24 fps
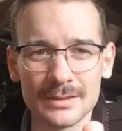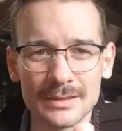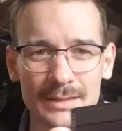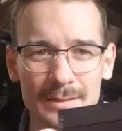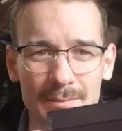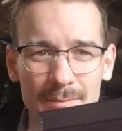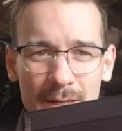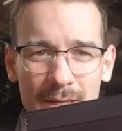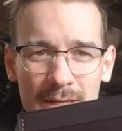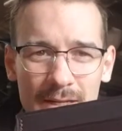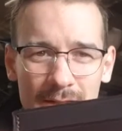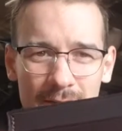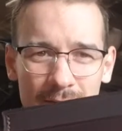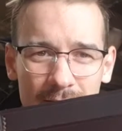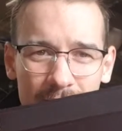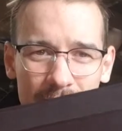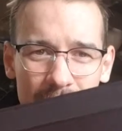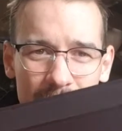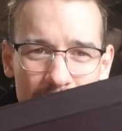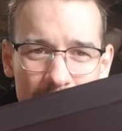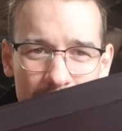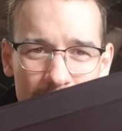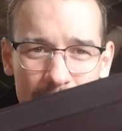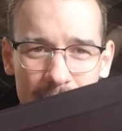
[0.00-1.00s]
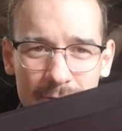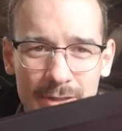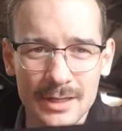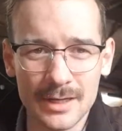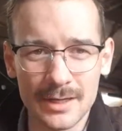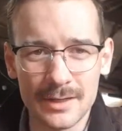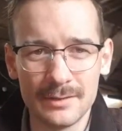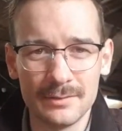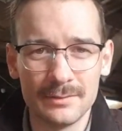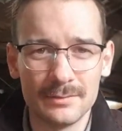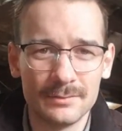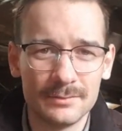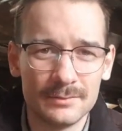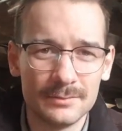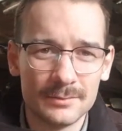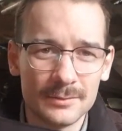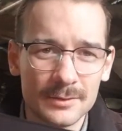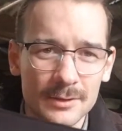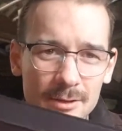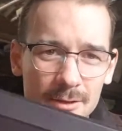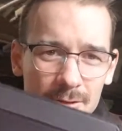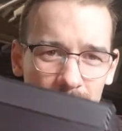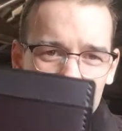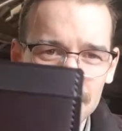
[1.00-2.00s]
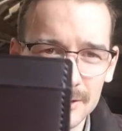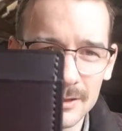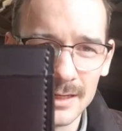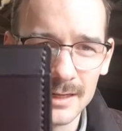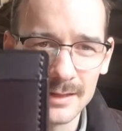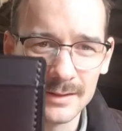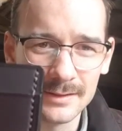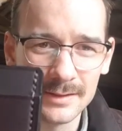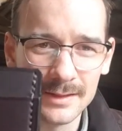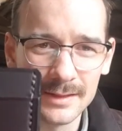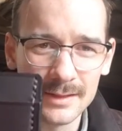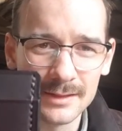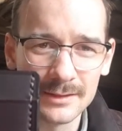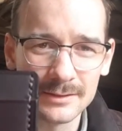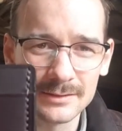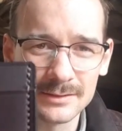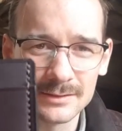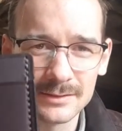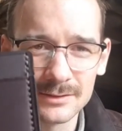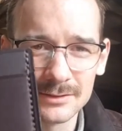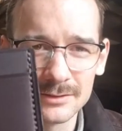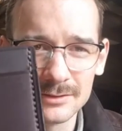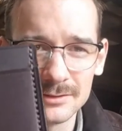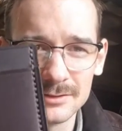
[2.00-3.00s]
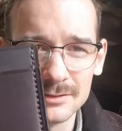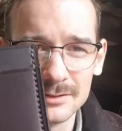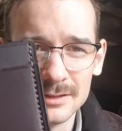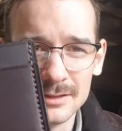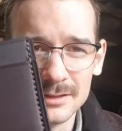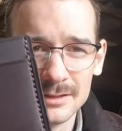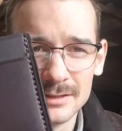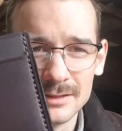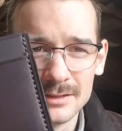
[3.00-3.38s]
that I create now. So